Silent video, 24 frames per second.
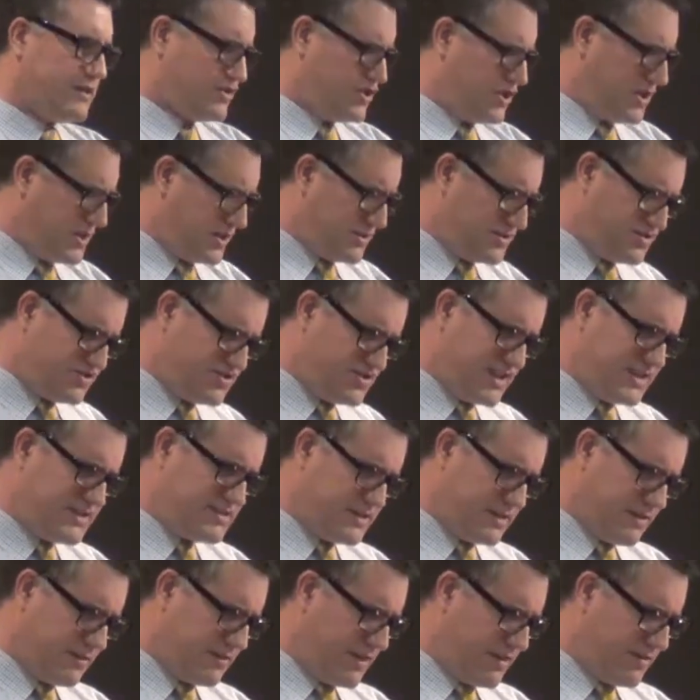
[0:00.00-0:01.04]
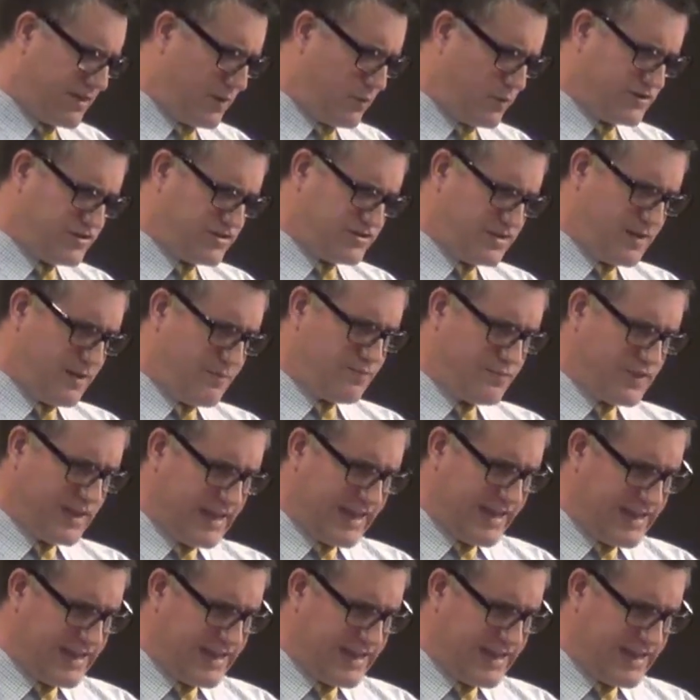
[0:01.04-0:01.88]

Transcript: She could sense it, that there was something